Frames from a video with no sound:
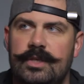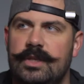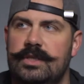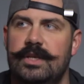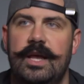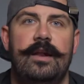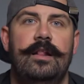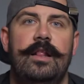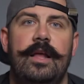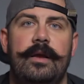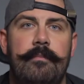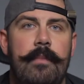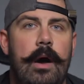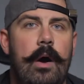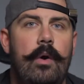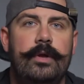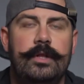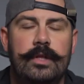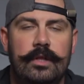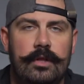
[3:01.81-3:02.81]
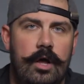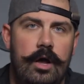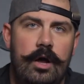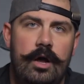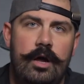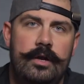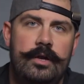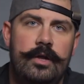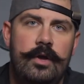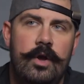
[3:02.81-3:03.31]
just kind of like mowing the
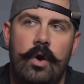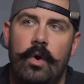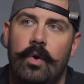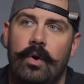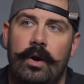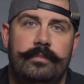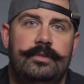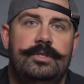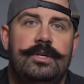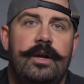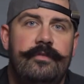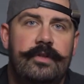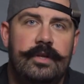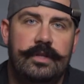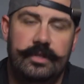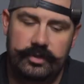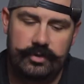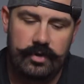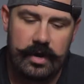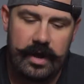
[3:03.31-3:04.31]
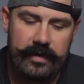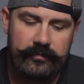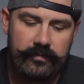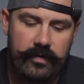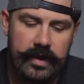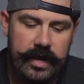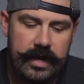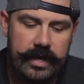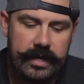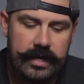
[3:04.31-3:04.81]
lawn or I'm shoveling the
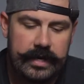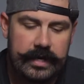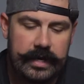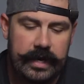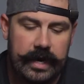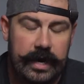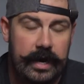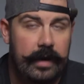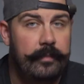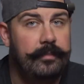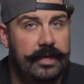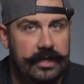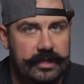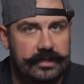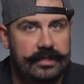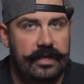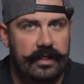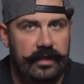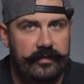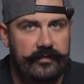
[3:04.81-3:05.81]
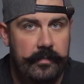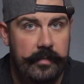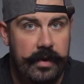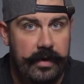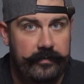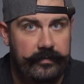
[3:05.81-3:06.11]
driveway because I live in